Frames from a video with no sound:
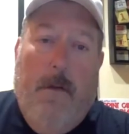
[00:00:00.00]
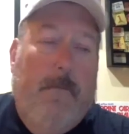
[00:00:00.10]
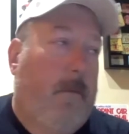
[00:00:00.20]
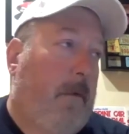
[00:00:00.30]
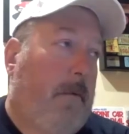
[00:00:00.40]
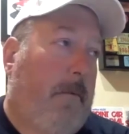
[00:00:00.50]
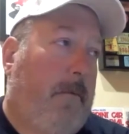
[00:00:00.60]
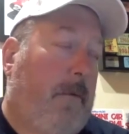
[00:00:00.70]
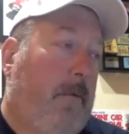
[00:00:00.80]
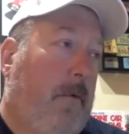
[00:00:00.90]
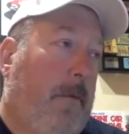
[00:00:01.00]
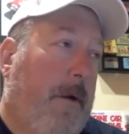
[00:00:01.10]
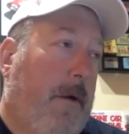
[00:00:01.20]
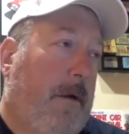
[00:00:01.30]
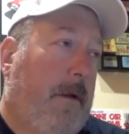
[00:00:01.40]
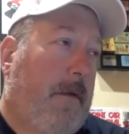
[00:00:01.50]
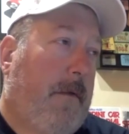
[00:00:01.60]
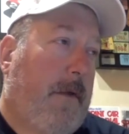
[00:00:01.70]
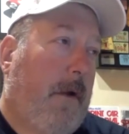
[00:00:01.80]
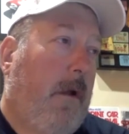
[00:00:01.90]
for Road America
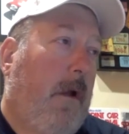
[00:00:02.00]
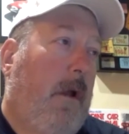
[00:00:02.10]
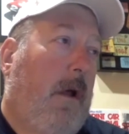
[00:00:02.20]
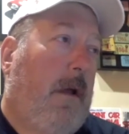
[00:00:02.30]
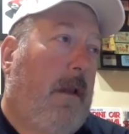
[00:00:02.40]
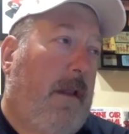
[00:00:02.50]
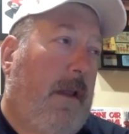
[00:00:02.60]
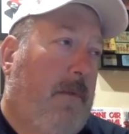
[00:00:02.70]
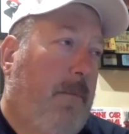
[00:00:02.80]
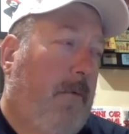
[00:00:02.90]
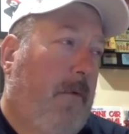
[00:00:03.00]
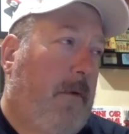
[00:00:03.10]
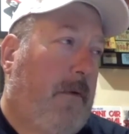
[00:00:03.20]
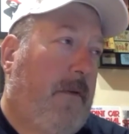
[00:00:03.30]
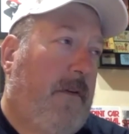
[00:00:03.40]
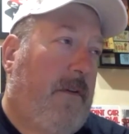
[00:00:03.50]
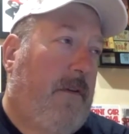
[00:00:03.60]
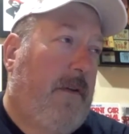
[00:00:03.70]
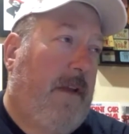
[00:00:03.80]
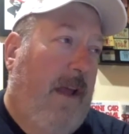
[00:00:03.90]
this year. Although let's move over to
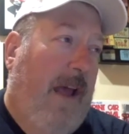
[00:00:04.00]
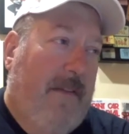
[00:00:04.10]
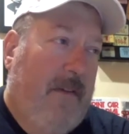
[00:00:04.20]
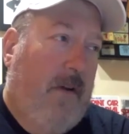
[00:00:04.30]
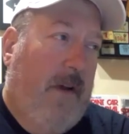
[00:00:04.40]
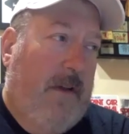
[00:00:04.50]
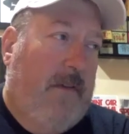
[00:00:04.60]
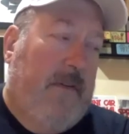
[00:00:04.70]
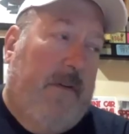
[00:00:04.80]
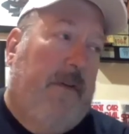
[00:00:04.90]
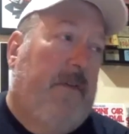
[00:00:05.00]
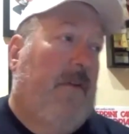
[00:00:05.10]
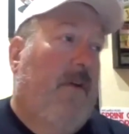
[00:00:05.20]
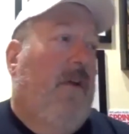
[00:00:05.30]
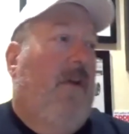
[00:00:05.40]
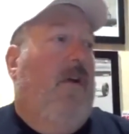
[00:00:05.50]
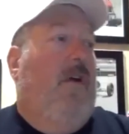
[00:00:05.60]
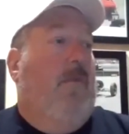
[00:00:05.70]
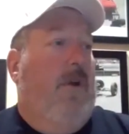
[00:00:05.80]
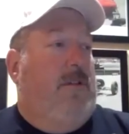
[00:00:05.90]
the SRX Series,
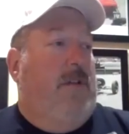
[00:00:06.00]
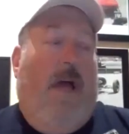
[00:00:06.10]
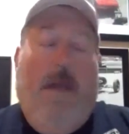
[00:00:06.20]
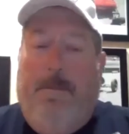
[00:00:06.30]
which I'm